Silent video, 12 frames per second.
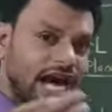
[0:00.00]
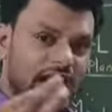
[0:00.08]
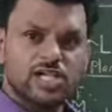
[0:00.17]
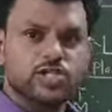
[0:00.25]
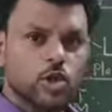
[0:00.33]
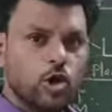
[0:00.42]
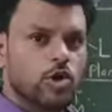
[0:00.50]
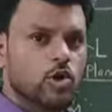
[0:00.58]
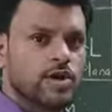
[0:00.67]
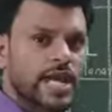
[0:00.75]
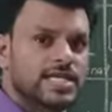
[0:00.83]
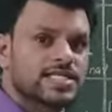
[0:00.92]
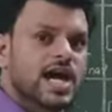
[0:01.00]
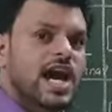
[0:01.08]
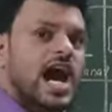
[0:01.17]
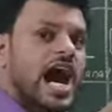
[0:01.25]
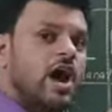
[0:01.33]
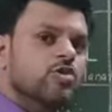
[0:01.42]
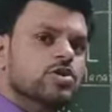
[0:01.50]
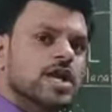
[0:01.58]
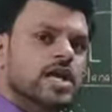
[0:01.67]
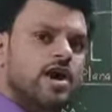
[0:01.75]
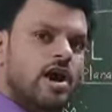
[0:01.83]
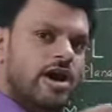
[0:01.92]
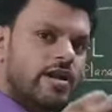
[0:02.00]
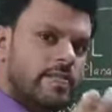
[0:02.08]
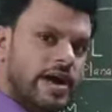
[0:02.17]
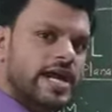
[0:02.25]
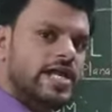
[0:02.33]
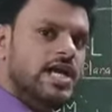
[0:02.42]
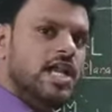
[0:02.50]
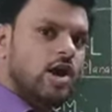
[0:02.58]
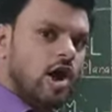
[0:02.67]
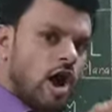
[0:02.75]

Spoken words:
also known as outer orbital